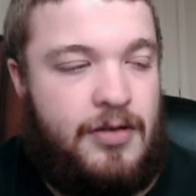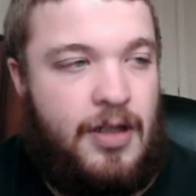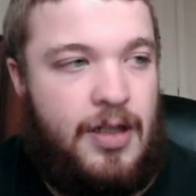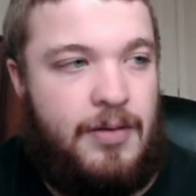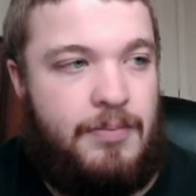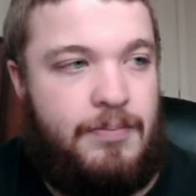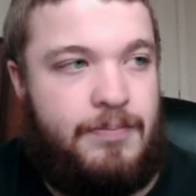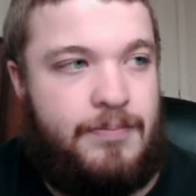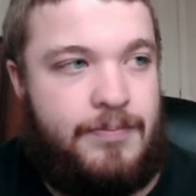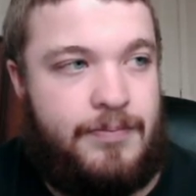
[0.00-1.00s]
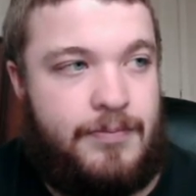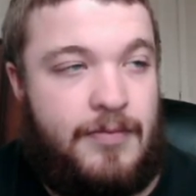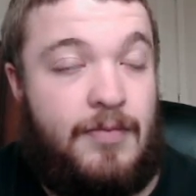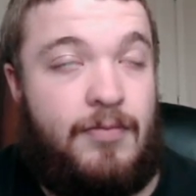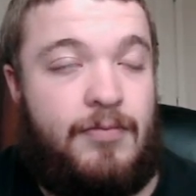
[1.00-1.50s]

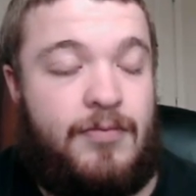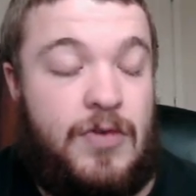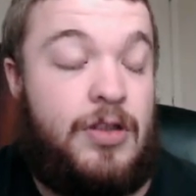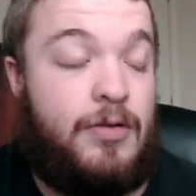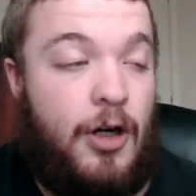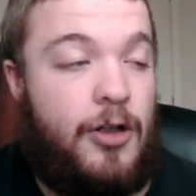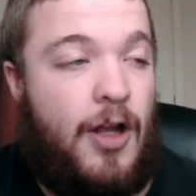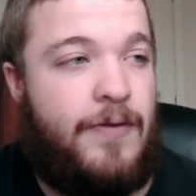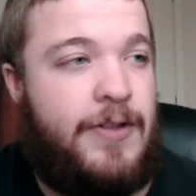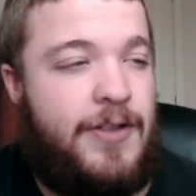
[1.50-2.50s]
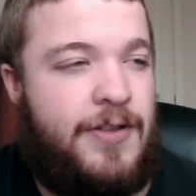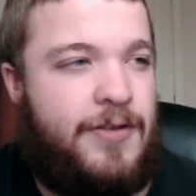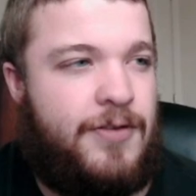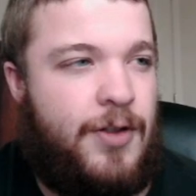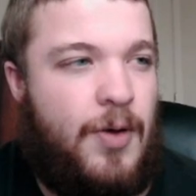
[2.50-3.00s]
Karloftis.
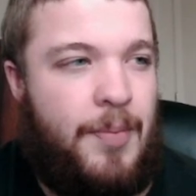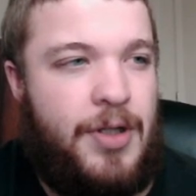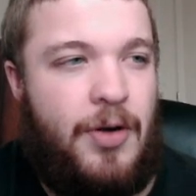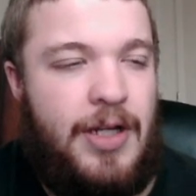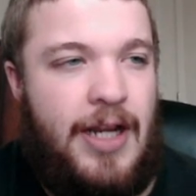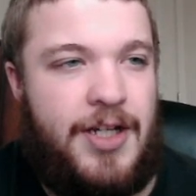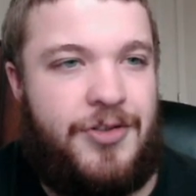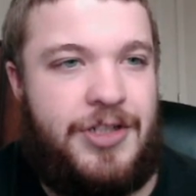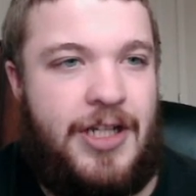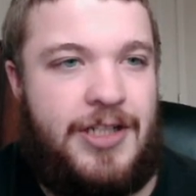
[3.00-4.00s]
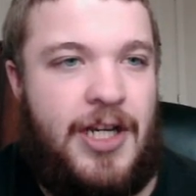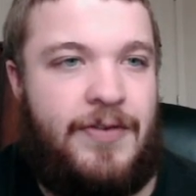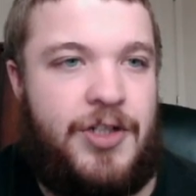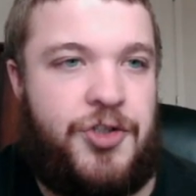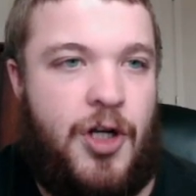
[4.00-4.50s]
So I'm going to go ahead and actually take
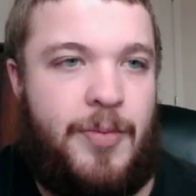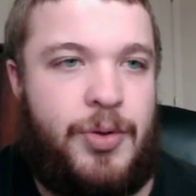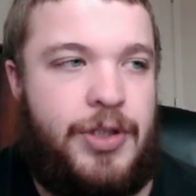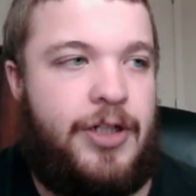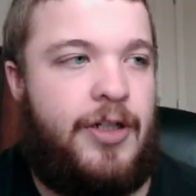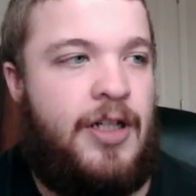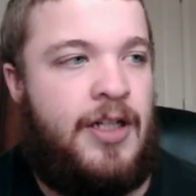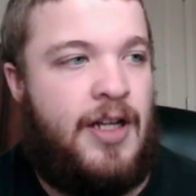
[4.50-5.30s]
David Ajabo here.